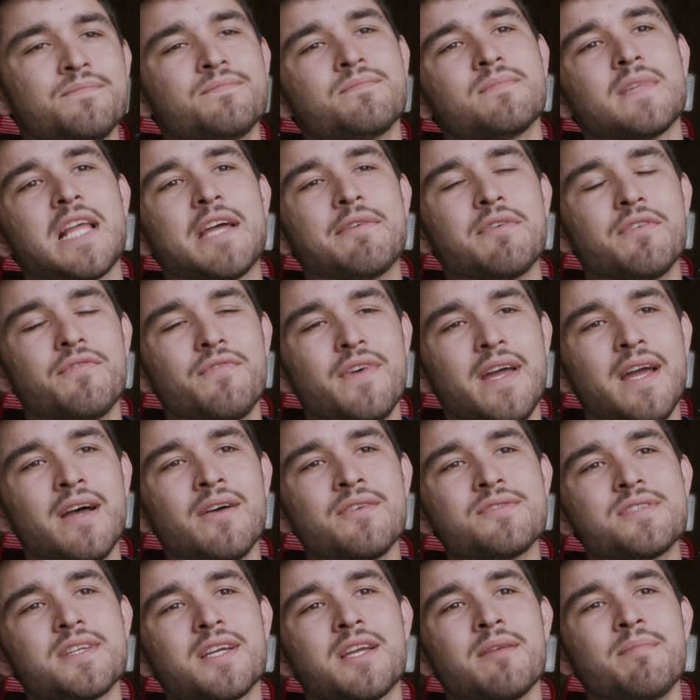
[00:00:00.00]
If it fails,
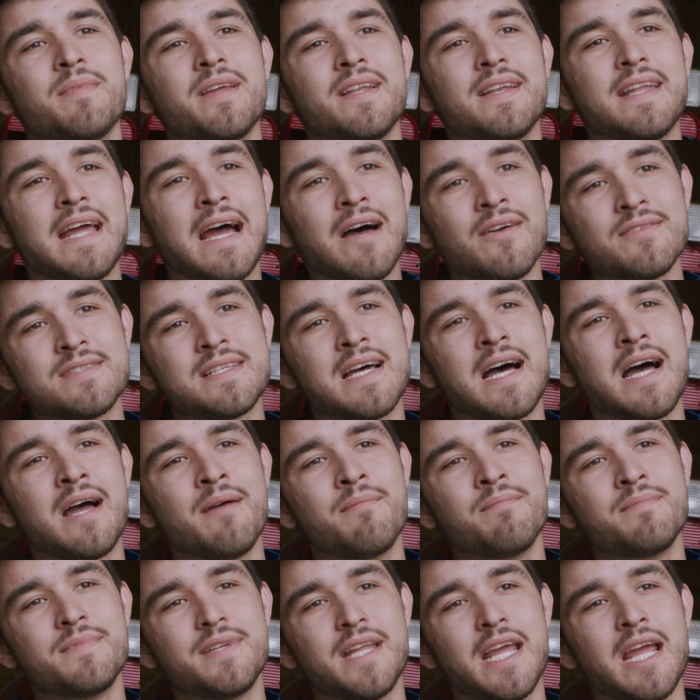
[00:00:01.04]
it can mean downtime,
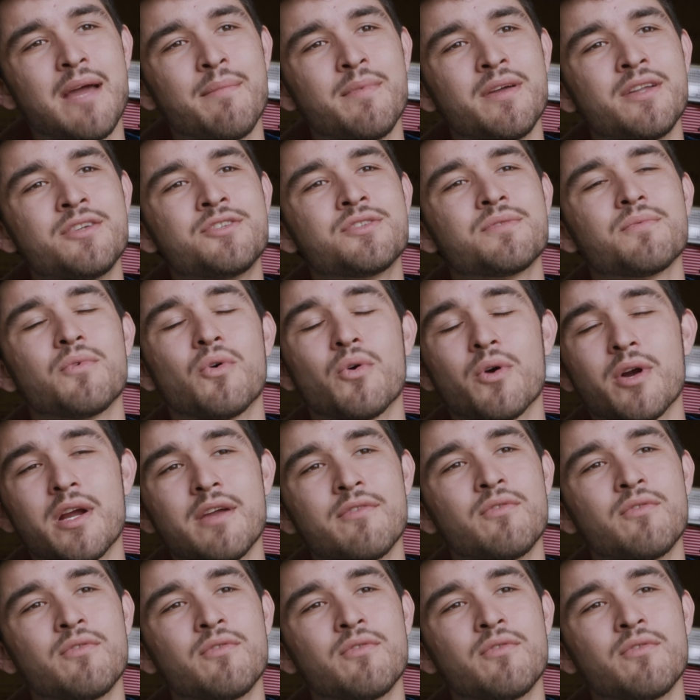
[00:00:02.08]
damage, or even